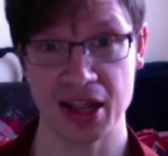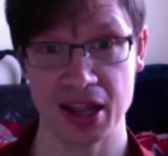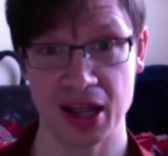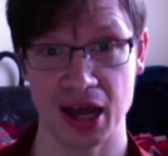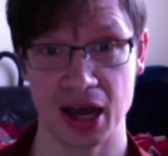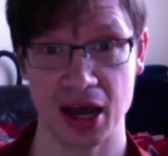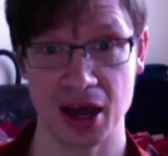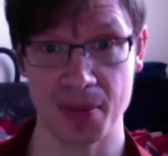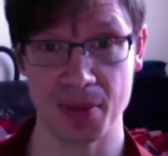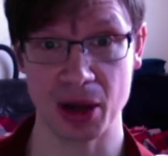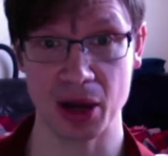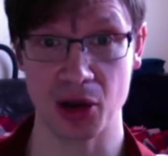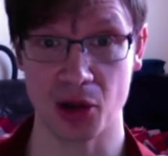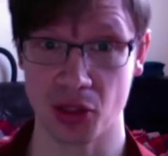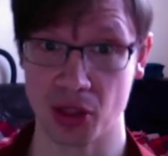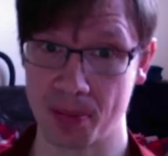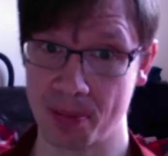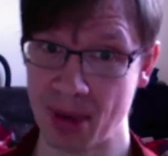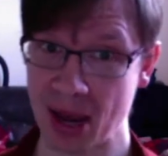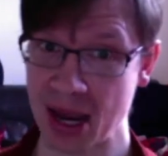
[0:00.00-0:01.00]
And on
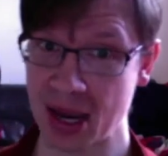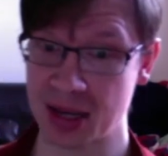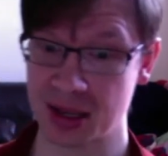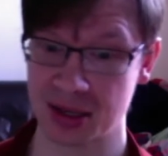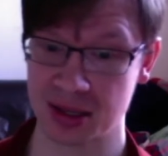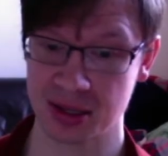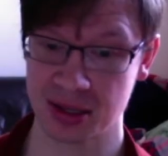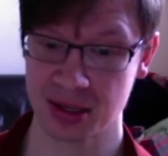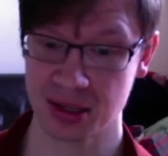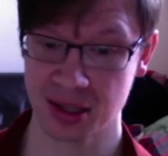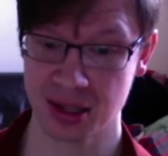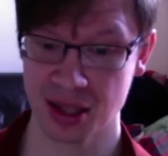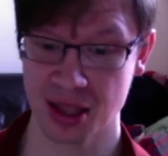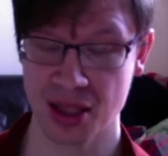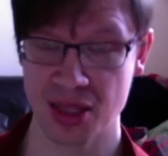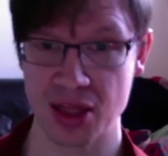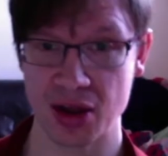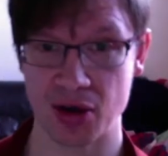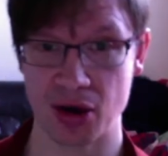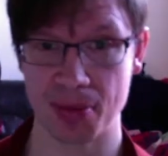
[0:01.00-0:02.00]
the back
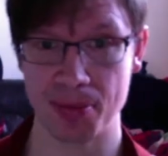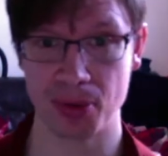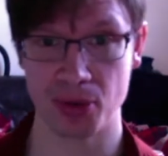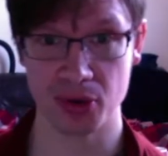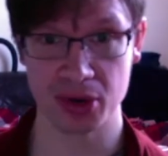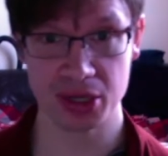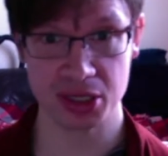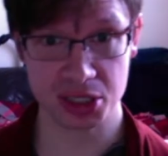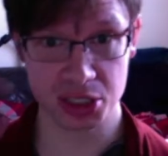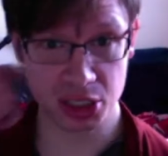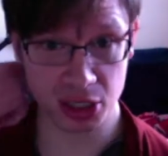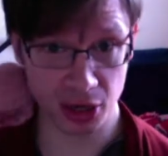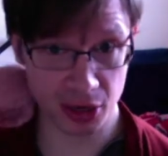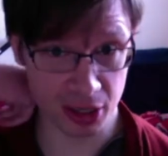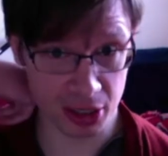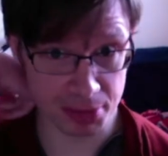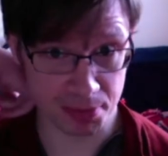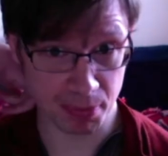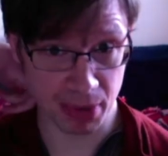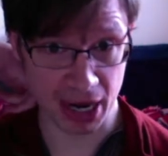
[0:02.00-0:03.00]
there are points known
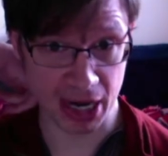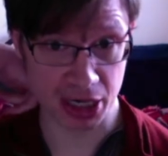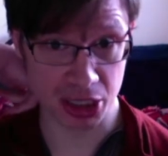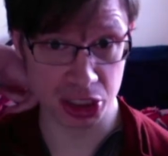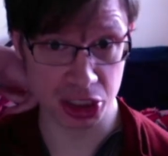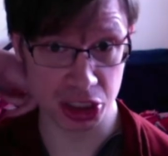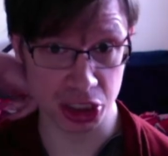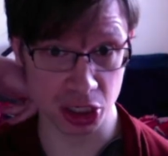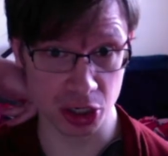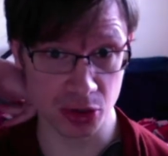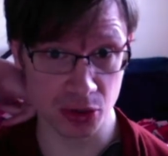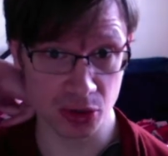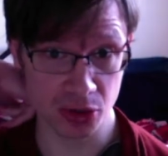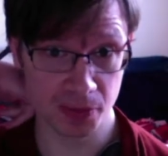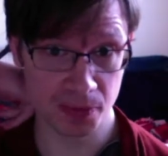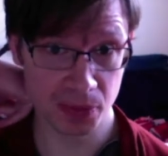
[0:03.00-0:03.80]
as back shu.